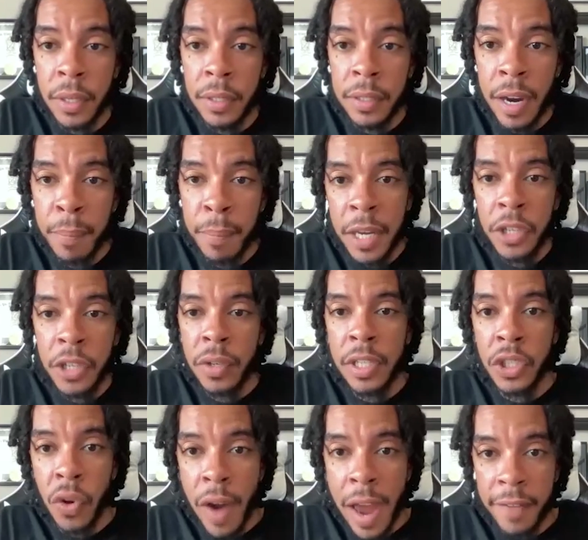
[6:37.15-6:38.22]
Their ministry
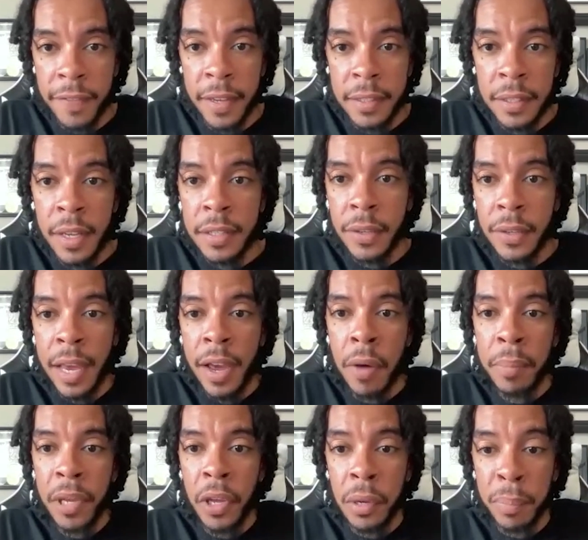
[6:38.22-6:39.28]
is graphics. So they're
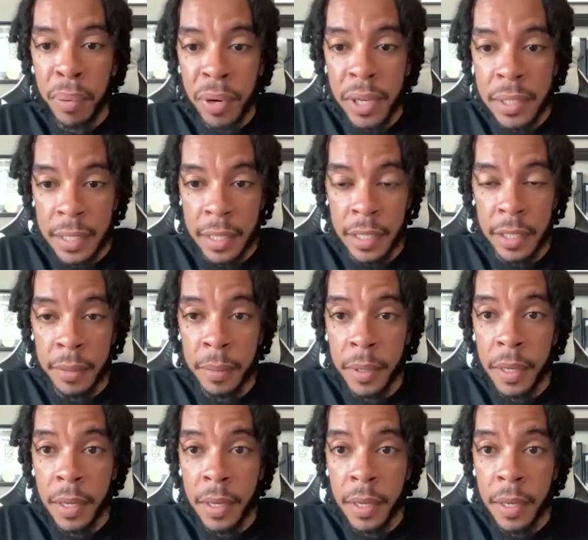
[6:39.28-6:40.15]
going to be on the pre-team.